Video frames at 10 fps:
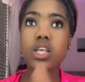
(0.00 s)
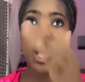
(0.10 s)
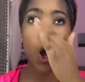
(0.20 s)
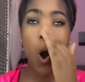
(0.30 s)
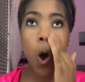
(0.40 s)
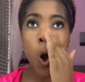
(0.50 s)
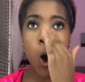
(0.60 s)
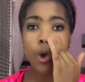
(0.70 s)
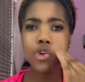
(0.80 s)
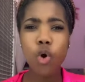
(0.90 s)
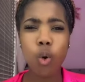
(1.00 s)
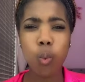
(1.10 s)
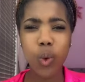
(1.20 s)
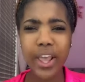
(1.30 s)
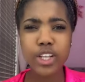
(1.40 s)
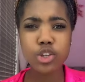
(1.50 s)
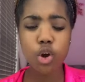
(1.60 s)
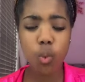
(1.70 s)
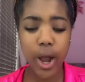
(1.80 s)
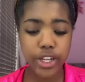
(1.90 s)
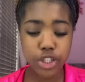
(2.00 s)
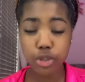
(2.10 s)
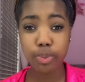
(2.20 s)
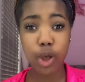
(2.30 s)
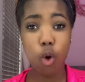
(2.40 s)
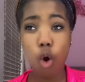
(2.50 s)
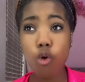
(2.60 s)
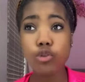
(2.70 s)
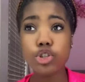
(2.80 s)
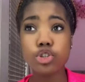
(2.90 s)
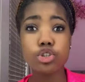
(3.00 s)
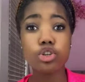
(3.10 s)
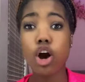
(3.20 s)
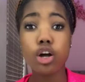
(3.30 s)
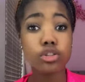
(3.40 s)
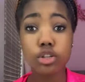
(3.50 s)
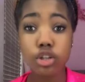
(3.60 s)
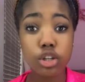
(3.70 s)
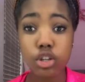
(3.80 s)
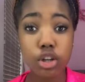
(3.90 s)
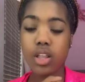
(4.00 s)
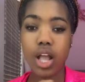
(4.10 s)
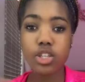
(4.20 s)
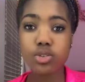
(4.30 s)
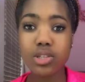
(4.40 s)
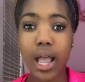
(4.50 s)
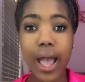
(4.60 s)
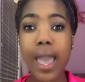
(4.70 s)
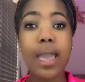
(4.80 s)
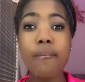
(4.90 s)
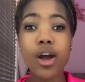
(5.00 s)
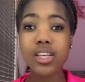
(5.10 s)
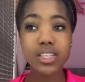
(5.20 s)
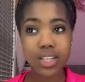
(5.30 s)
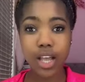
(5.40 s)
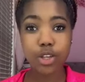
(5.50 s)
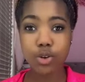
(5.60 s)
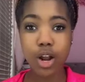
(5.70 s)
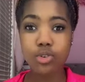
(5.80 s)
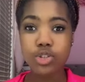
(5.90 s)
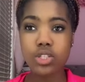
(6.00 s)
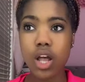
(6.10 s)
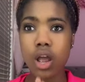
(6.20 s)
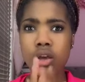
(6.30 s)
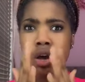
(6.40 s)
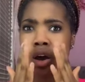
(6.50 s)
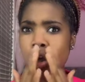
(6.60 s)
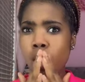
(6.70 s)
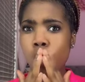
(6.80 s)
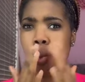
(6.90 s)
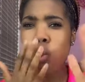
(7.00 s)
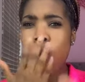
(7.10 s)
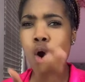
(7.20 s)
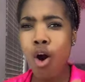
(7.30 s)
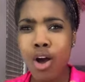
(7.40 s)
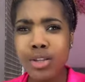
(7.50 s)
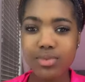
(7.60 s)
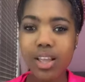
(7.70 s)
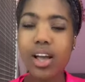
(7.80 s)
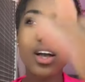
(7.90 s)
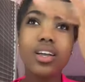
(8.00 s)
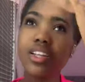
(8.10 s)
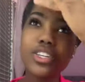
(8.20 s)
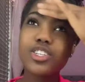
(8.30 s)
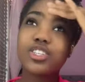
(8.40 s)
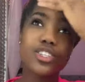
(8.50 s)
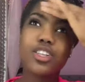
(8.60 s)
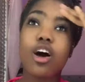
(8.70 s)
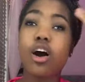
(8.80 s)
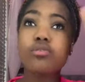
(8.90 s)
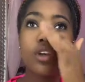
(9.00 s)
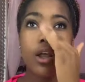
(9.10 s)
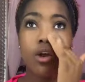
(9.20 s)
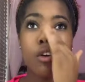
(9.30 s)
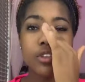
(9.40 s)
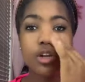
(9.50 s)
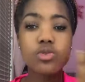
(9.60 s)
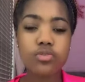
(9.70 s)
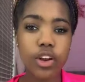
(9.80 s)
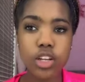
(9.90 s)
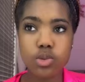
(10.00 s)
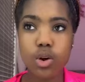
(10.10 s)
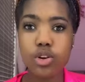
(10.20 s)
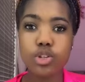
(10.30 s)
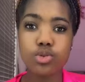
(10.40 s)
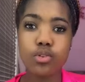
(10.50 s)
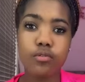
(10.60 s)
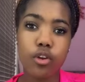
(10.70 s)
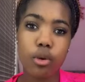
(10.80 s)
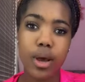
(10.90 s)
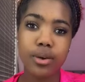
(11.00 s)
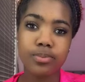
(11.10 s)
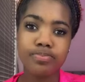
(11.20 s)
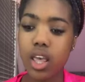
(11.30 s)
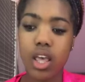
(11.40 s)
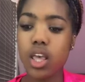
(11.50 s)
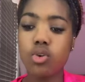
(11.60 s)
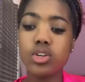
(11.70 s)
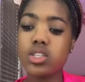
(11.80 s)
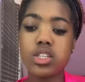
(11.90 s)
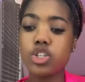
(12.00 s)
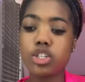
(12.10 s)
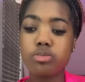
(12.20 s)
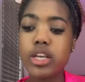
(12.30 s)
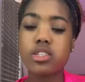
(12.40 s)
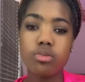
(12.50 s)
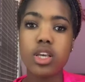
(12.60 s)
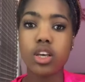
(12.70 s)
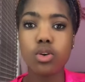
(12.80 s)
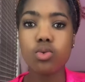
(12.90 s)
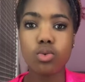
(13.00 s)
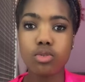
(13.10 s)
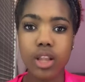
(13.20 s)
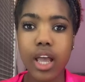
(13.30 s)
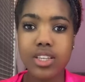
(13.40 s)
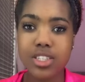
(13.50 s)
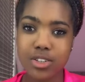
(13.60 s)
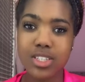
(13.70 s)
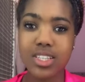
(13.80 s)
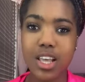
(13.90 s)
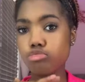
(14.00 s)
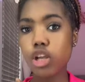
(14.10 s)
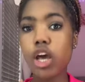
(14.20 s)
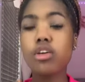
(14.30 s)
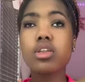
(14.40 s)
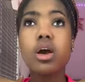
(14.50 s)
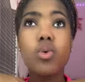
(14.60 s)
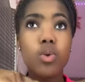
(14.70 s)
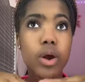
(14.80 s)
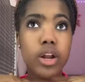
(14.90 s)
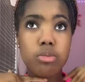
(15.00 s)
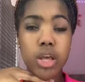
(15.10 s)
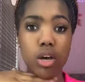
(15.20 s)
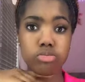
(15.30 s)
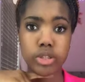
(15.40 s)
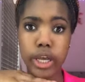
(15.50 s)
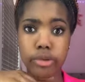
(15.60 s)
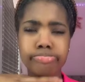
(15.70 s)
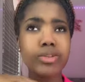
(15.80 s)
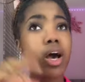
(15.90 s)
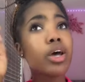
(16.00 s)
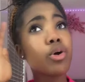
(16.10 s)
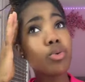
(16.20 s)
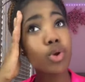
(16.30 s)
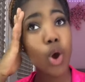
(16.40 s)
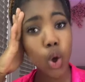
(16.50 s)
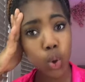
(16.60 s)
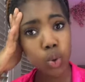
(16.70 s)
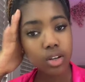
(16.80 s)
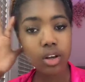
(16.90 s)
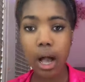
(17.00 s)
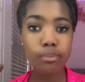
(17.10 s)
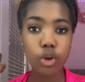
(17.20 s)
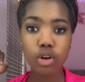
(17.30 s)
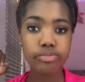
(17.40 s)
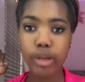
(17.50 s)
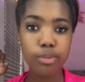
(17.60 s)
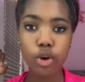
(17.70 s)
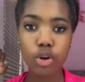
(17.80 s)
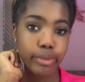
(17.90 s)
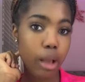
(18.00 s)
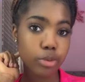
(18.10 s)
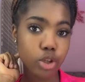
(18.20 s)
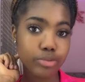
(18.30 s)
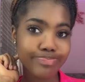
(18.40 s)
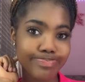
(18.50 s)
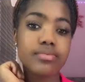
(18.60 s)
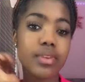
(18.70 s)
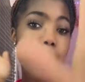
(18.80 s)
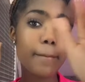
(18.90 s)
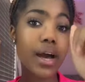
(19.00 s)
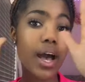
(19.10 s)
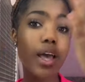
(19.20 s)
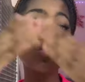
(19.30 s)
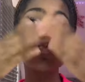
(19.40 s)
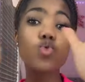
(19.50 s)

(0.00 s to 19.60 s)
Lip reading: saying, oh, you're a weirdo. Why did you pick orange juice? Oh, da da da da. She was like, I hate monkeys like you. And I was just like, what? I literally just laughed. I laughed. And it was funny as well because she was on follow back. It honestly just makes me giggle. Like, seriously. I don't think I want to wear any makeup today. I don't know. I'm not. Bye.